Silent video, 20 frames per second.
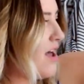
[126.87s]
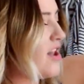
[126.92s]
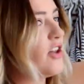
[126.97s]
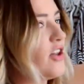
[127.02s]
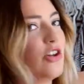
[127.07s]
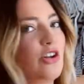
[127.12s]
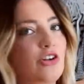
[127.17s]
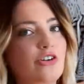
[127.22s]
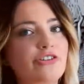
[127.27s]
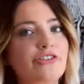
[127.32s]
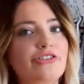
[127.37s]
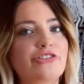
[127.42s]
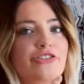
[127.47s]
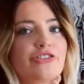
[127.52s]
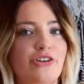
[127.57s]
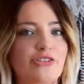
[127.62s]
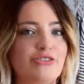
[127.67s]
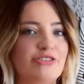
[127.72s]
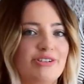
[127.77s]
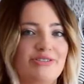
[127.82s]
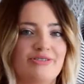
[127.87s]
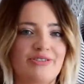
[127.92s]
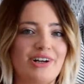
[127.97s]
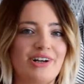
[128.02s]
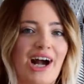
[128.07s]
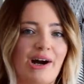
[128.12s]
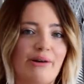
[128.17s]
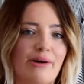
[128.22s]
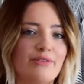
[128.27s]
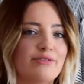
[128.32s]
look so different
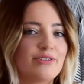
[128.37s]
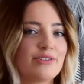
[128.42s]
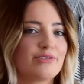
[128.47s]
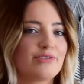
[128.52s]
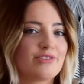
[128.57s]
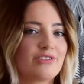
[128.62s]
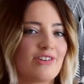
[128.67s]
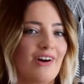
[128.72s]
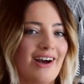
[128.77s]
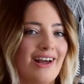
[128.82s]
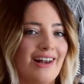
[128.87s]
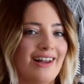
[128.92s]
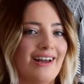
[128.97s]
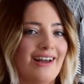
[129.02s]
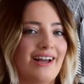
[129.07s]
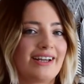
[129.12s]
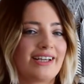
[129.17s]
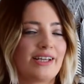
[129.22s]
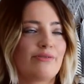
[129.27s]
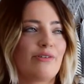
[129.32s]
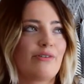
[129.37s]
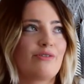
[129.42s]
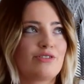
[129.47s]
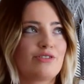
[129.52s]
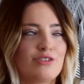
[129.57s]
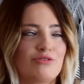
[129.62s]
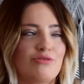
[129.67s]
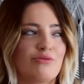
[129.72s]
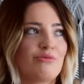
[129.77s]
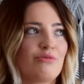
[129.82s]
however you style it and give off a
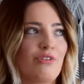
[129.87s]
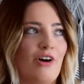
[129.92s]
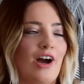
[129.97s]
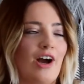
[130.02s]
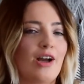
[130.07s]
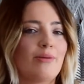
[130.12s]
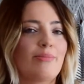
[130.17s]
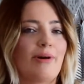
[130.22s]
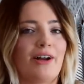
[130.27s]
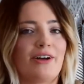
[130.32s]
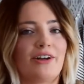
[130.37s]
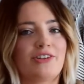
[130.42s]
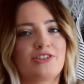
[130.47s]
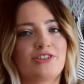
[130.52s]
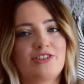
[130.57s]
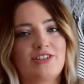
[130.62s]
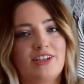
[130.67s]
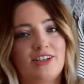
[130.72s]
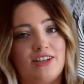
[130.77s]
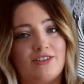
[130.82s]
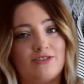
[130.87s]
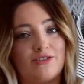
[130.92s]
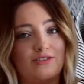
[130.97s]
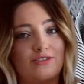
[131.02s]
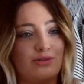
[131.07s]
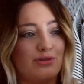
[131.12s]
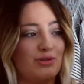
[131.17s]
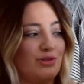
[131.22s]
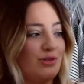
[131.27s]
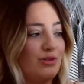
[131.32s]
different vibe, and I just think that's
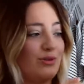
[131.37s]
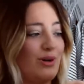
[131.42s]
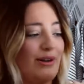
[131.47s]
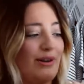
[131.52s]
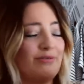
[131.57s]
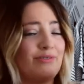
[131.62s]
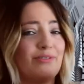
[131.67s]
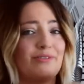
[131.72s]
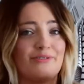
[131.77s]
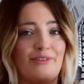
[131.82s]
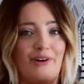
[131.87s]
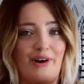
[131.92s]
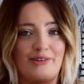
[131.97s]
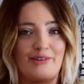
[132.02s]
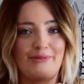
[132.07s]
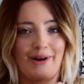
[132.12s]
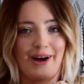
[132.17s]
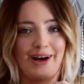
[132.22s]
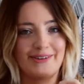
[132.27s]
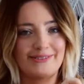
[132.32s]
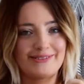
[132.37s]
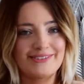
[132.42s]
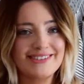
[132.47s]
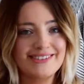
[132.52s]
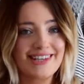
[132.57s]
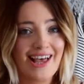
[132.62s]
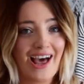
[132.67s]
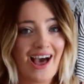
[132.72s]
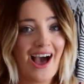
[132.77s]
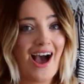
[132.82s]
so cool. And for
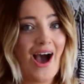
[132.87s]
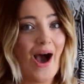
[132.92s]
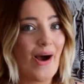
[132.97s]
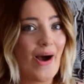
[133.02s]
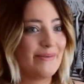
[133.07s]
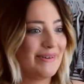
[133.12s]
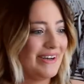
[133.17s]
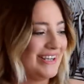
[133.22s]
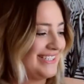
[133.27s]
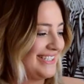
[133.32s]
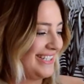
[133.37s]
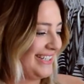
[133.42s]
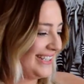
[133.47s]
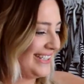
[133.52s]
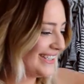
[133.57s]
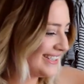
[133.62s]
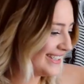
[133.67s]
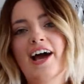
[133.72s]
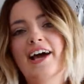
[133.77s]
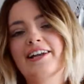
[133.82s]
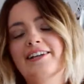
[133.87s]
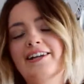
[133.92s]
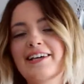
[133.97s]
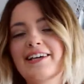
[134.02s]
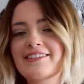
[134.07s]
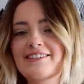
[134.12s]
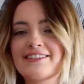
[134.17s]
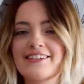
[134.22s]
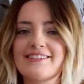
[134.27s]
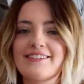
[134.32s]
£5, amazing.
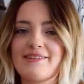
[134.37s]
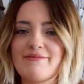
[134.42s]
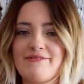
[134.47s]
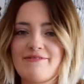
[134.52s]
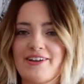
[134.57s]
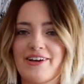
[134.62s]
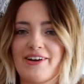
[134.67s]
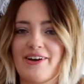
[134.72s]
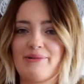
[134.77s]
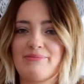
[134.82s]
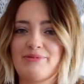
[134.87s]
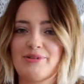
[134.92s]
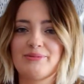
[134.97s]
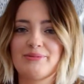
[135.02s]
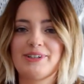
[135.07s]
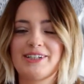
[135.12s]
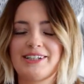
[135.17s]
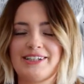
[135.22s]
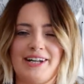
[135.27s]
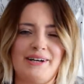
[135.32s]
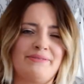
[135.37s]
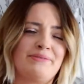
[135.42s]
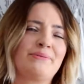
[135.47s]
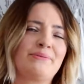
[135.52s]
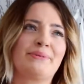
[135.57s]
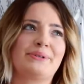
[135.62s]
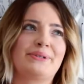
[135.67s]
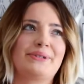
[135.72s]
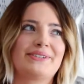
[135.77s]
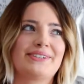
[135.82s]
Next is something I probably never
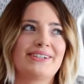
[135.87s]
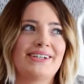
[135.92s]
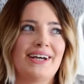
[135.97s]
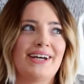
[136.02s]
would